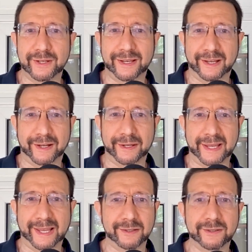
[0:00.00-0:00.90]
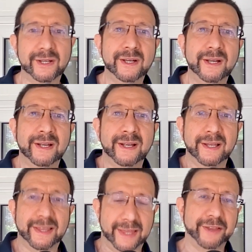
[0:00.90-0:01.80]
and
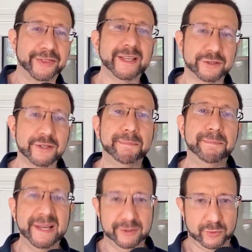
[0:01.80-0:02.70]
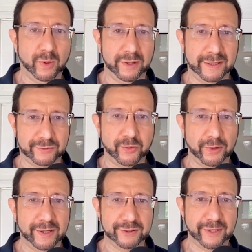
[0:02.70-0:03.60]
I think that's the biggest one as
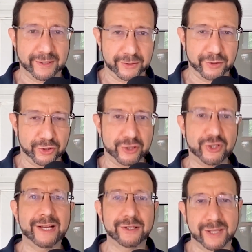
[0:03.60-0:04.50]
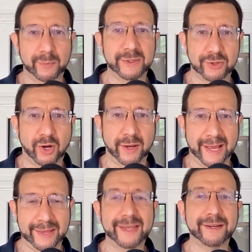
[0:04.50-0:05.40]
far as like the changes that we saw,
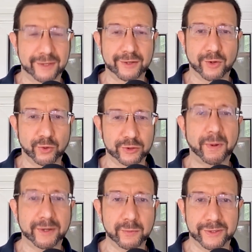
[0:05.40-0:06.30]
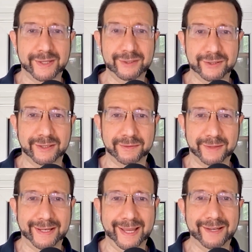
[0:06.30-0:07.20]
and then the corresponding with the kissing.
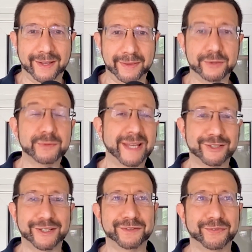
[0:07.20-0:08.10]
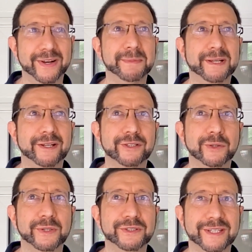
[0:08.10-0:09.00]
Again, this was actually it's funny because
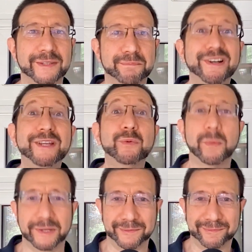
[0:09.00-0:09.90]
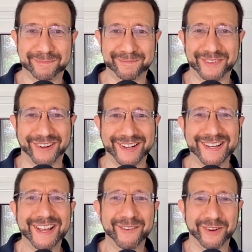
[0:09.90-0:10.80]
it was in Pretty Woman. All
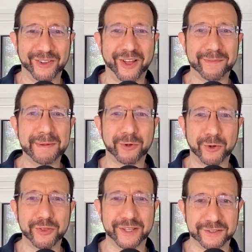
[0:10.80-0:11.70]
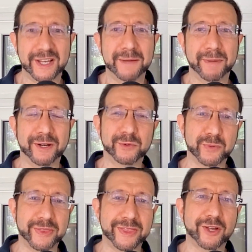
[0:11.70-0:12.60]
right, where a lot of people heard this, but it was
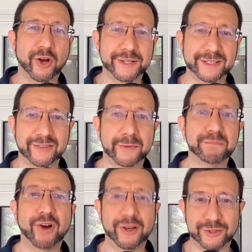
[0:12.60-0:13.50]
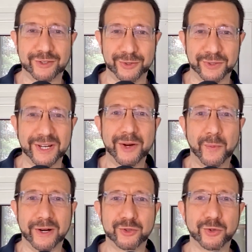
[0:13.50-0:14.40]
within the context of a prostitute,
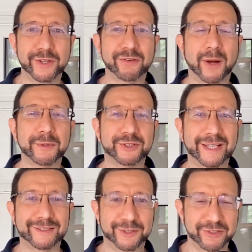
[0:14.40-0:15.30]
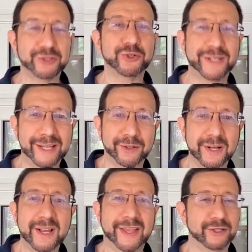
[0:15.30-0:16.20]
where Julia Roberts says to Richard Gere
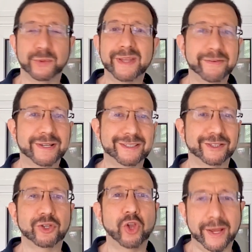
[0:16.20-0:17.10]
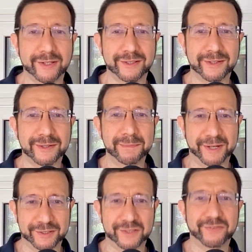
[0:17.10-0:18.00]
that she will never kiss a client
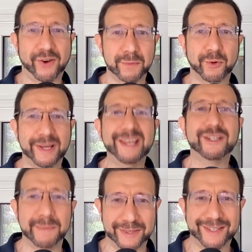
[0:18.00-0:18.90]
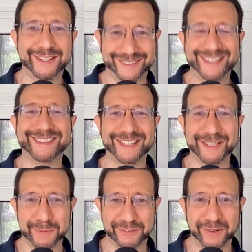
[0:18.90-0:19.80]
because it's far more intimate. The kissing is
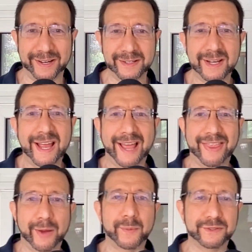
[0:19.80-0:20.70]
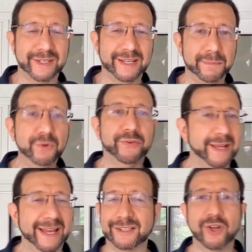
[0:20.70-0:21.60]
intimate, right? And that was in a
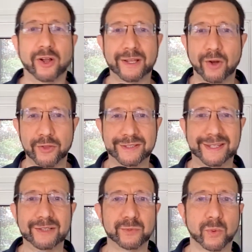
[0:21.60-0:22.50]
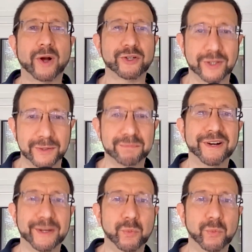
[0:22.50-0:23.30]
movie, and it's not like all these kids were watching Pretty